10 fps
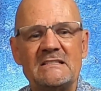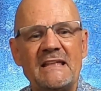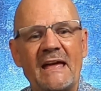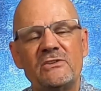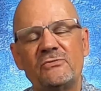It
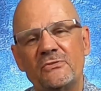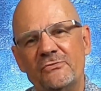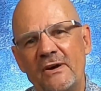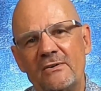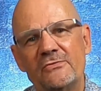stands
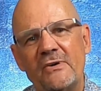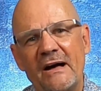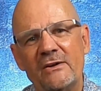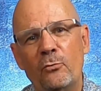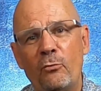for
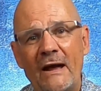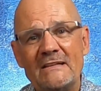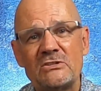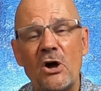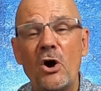Verified
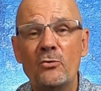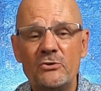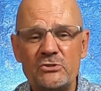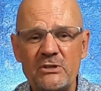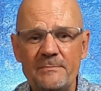Rights
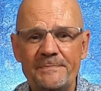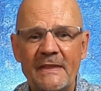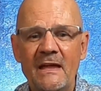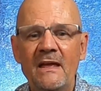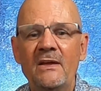
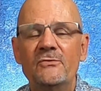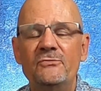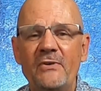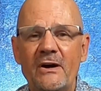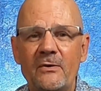Ownership.
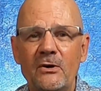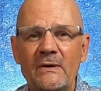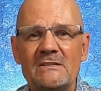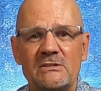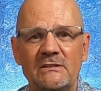
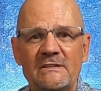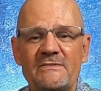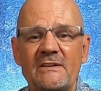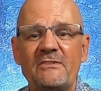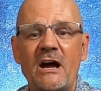VERO is a
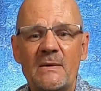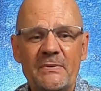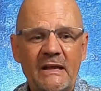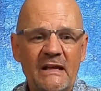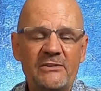list of
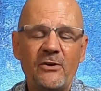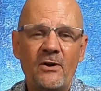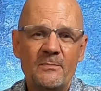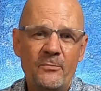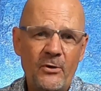companies
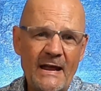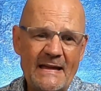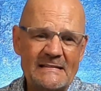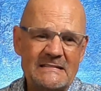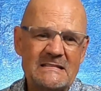or
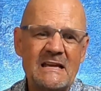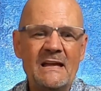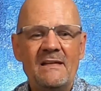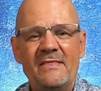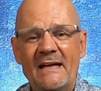brands
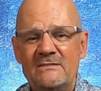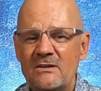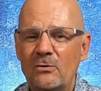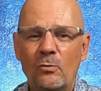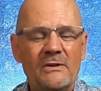that
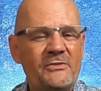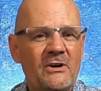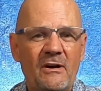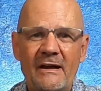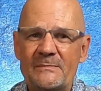don't want
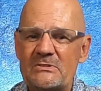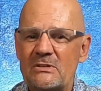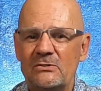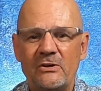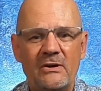their items
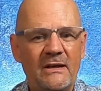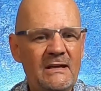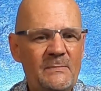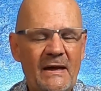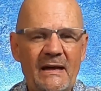sold on
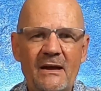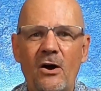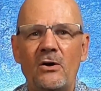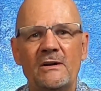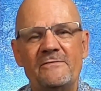
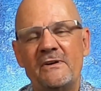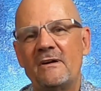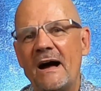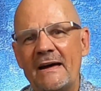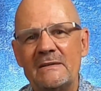eBay, or if
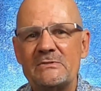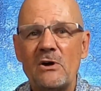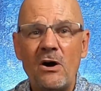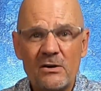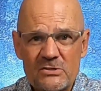their
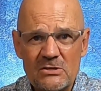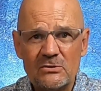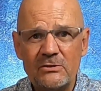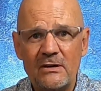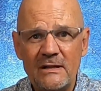items are
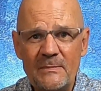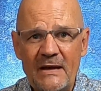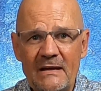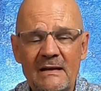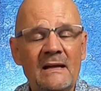sold on
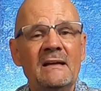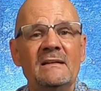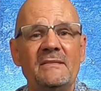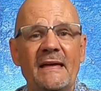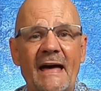eBay,
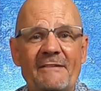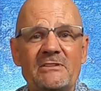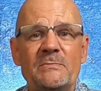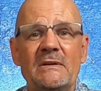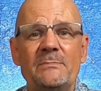they
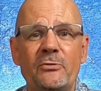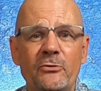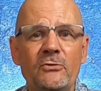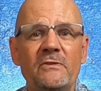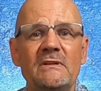have to be
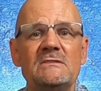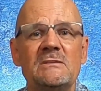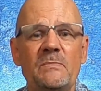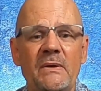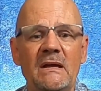proven
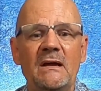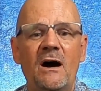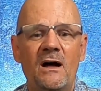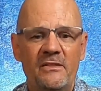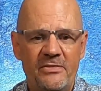to
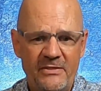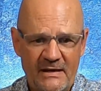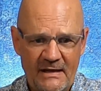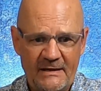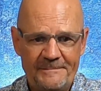be
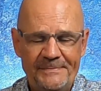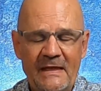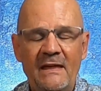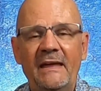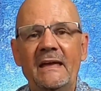authentic.
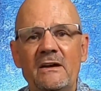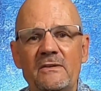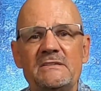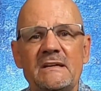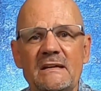
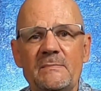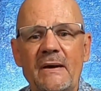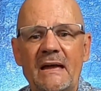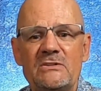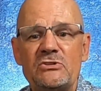Here is
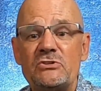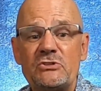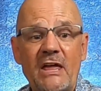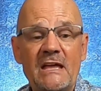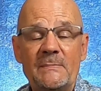eBay's
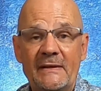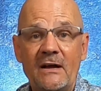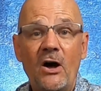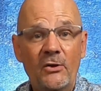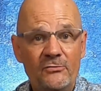
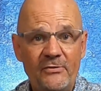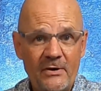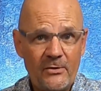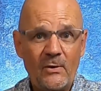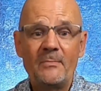statement on
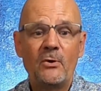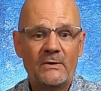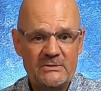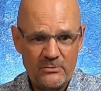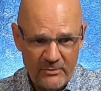VERO. I'm
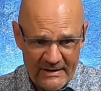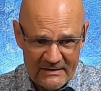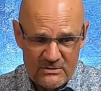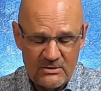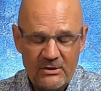going to
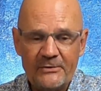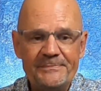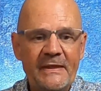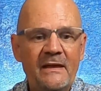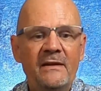read it to you.